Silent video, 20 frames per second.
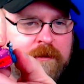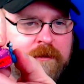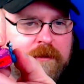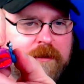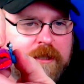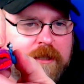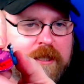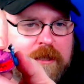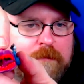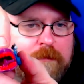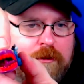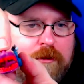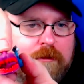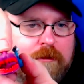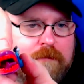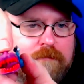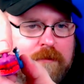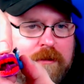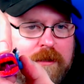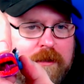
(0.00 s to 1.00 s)
I'm
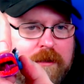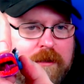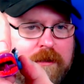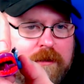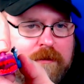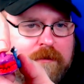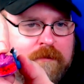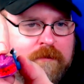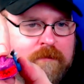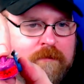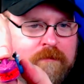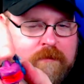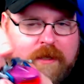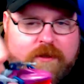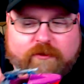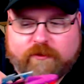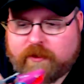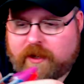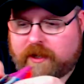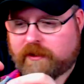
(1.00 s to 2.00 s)
home now.
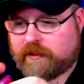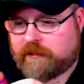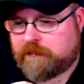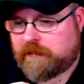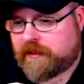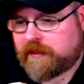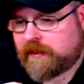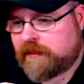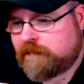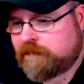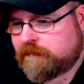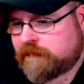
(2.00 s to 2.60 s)
That's right, little buddy.